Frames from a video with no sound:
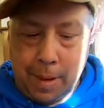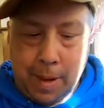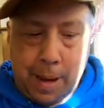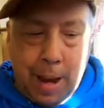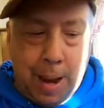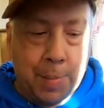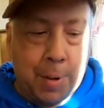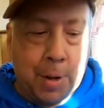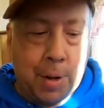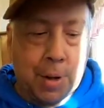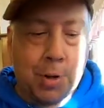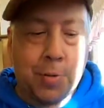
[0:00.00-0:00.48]

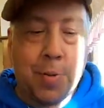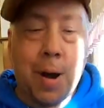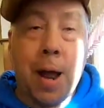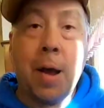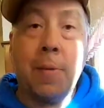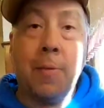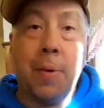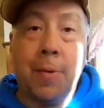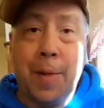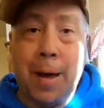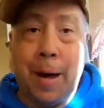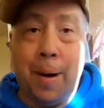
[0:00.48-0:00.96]
I'm going to try
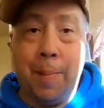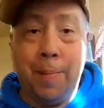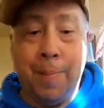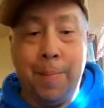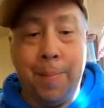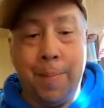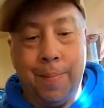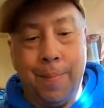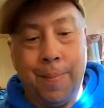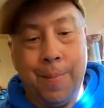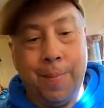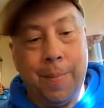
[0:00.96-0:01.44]
it without
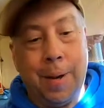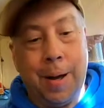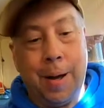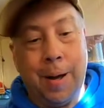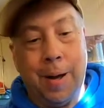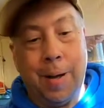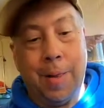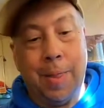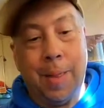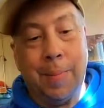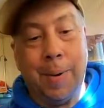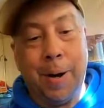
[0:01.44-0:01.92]

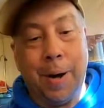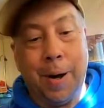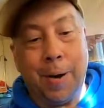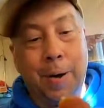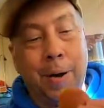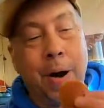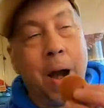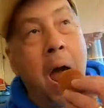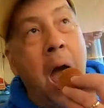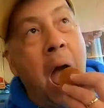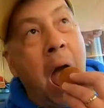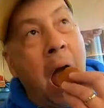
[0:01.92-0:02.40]
the
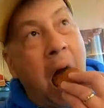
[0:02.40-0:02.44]
butter.